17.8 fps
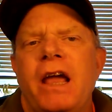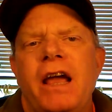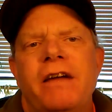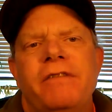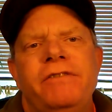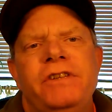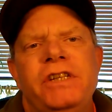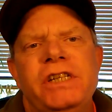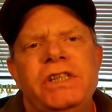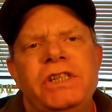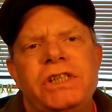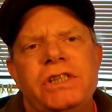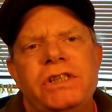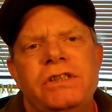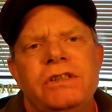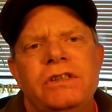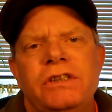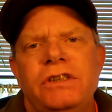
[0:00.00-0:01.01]
have
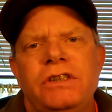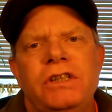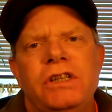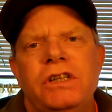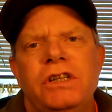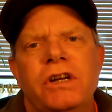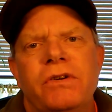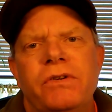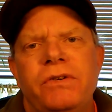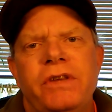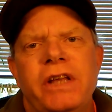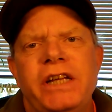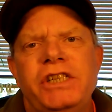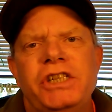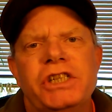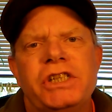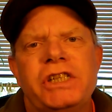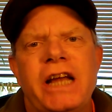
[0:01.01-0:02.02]
this, you know,
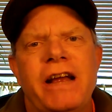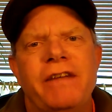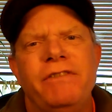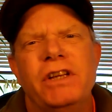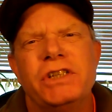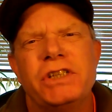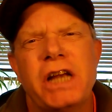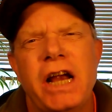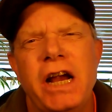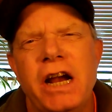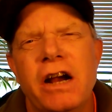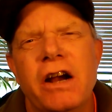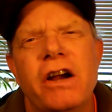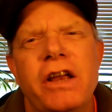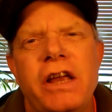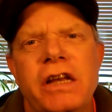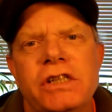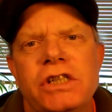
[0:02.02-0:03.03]
they just have this
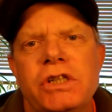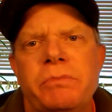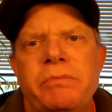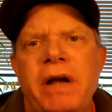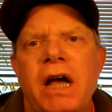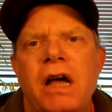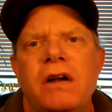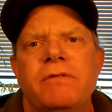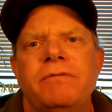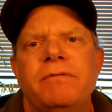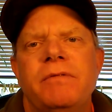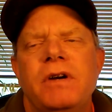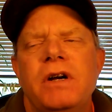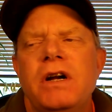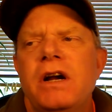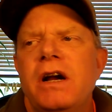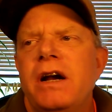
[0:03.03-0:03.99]
arrogance about them